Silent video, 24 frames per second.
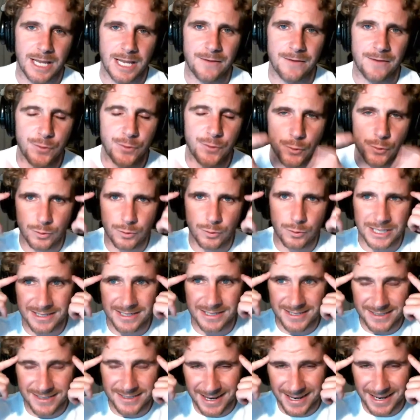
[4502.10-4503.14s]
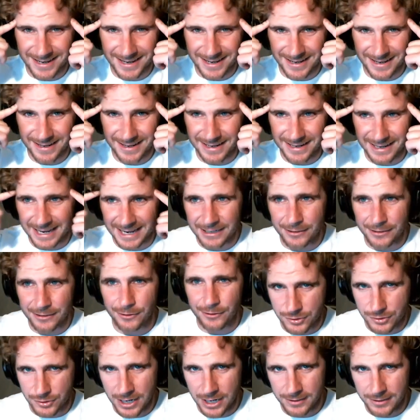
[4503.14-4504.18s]
If you can sit in
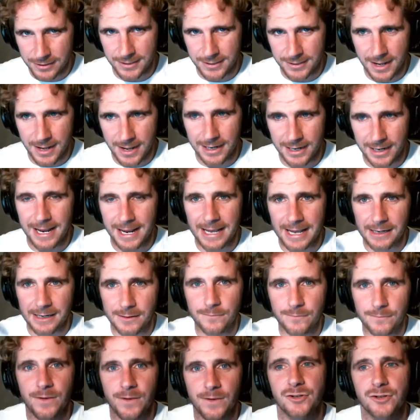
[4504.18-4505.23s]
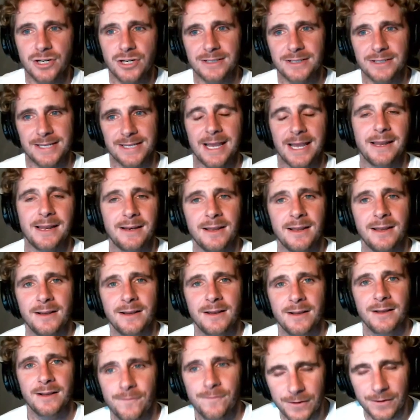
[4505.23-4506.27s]
your chair tonight and envision
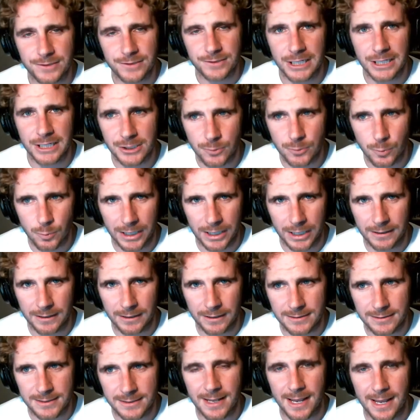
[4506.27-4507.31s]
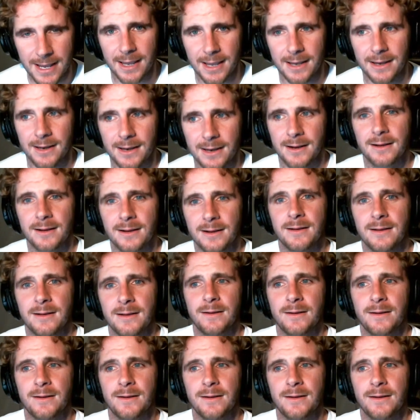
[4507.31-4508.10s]
10, 15, 20 leads a day,